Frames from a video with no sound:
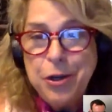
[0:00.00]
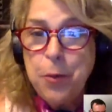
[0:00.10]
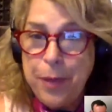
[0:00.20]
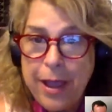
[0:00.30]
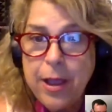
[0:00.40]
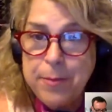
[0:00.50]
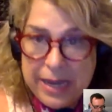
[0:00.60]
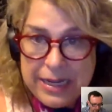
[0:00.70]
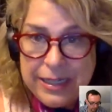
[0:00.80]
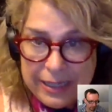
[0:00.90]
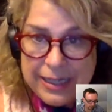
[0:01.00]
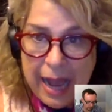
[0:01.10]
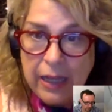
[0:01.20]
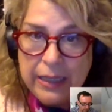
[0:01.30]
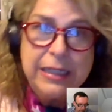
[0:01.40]
pay amazing
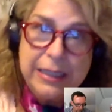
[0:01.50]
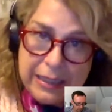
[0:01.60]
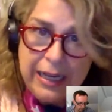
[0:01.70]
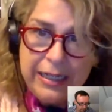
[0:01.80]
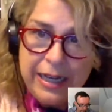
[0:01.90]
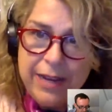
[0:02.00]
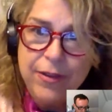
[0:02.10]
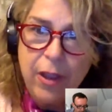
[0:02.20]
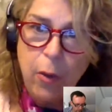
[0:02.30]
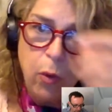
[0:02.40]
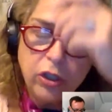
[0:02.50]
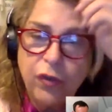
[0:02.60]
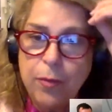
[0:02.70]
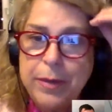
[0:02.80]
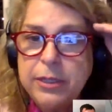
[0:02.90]
talent like David that works
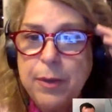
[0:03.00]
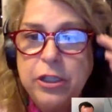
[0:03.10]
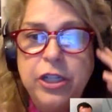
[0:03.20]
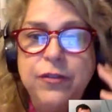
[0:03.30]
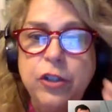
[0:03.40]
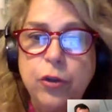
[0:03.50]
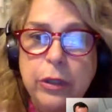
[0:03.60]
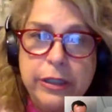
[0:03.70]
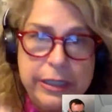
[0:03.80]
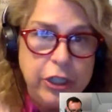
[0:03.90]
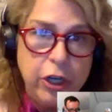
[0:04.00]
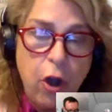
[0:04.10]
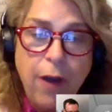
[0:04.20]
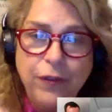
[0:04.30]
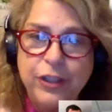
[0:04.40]
for me as my chief strategic
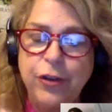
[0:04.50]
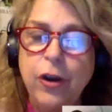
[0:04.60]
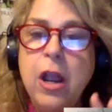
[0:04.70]
officer.